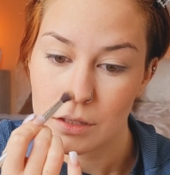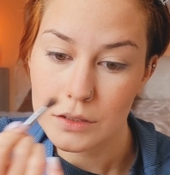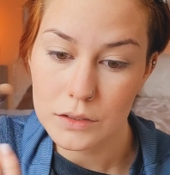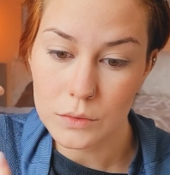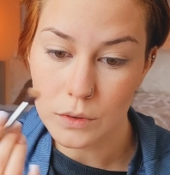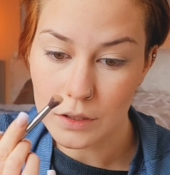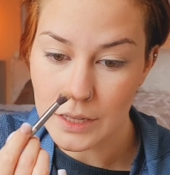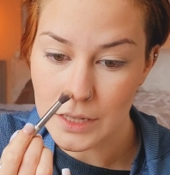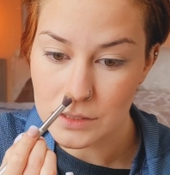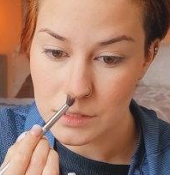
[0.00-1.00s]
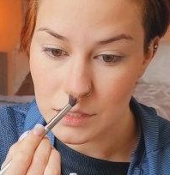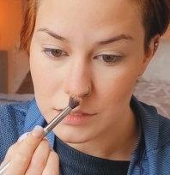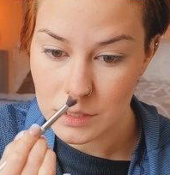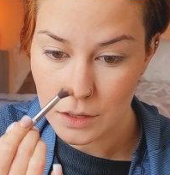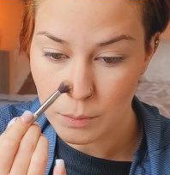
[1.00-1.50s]
swirl that
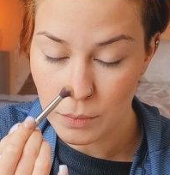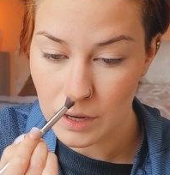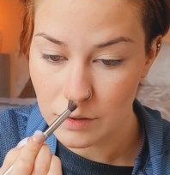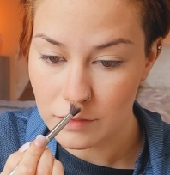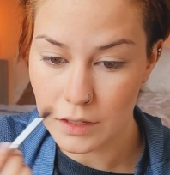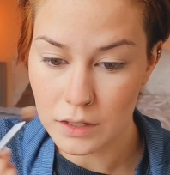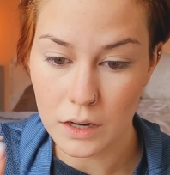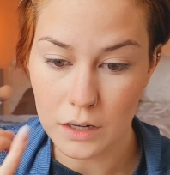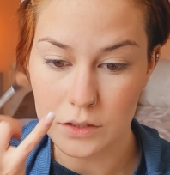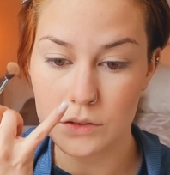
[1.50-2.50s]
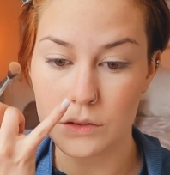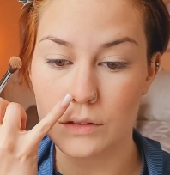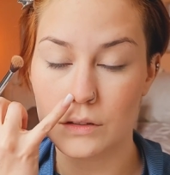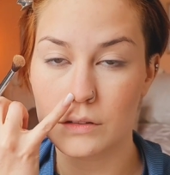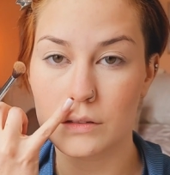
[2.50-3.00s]
just above the
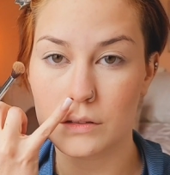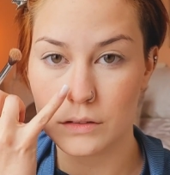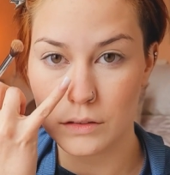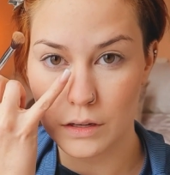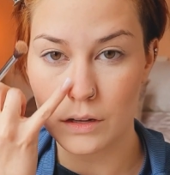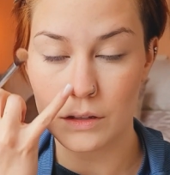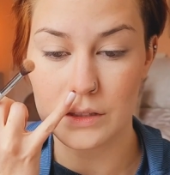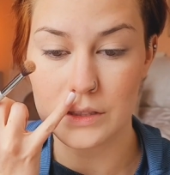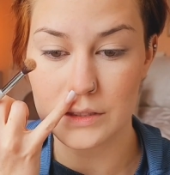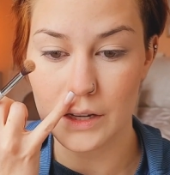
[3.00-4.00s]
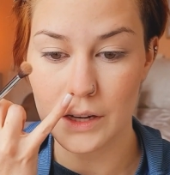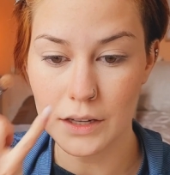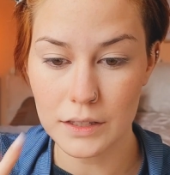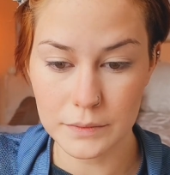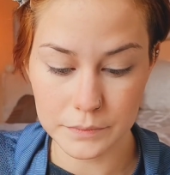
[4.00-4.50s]
nostril on the side.